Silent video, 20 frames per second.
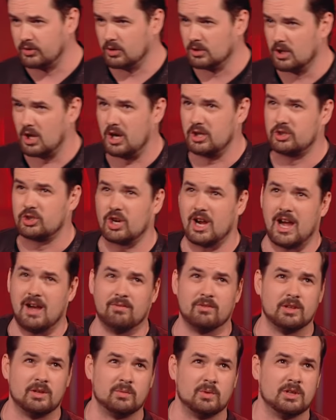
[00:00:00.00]
do a lot of
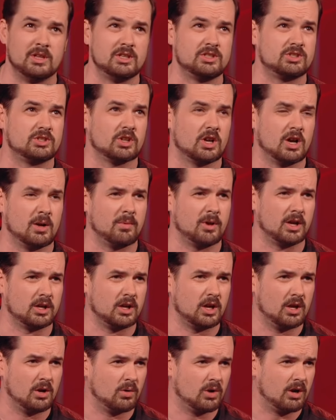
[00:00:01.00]
traveling with this job. I
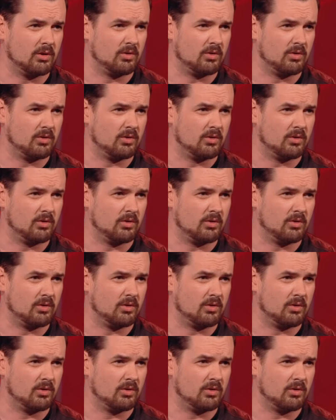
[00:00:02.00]
go to